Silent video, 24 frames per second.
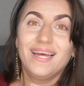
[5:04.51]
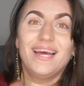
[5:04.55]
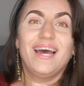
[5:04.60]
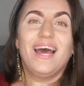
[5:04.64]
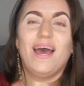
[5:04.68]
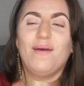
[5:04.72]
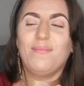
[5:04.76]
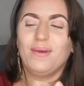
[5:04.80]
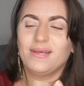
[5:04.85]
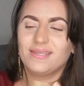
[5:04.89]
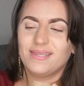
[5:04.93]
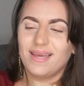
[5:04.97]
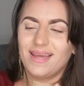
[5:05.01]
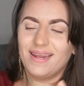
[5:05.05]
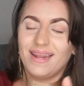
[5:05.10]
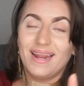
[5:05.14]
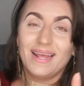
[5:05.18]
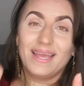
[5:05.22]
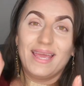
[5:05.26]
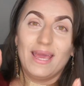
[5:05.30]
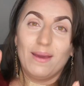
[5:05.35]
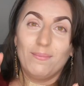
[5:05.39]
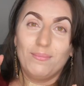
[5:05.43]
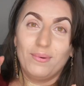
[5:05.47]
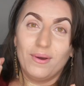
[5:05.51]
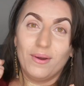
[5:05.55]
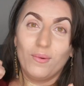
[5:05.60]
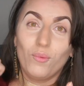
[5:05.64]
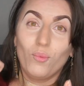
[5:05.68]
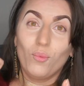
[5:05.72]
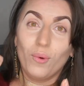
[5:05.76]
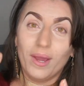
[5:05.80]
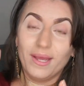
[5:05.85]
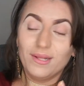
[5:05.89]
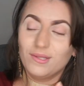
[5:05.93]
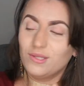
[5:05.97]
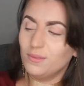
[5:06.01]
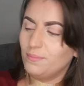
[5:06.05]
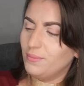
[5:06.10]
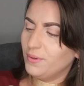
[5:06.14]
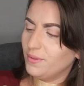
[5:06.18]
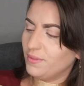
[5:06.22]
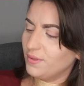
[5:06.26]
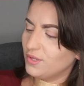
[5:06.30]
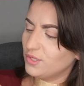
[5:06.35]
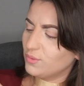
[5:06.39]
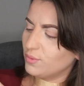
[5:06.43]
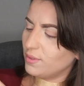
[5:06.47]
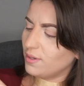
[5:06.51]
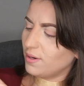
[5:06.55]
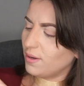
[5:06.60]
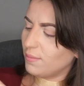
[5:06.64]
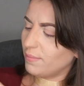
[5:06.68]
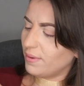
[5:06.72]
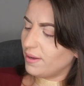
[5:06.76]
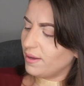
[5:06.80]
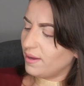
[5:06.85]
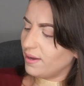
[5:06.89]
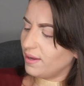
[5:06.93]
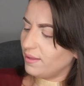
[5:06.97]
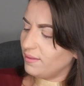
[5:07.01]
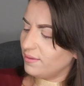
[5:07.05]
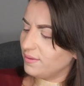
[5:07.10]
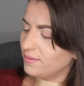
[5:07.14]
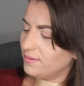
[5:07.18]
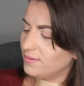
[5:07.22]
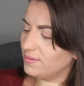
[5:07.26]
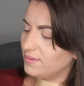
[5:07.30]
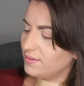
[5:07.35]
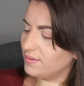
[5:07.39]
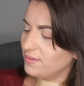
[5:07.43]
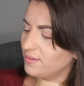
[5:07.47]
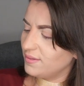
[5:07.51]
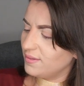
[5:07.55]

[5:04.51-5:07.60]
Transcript: I'm excited. I can't wait to put this one on my eyelids.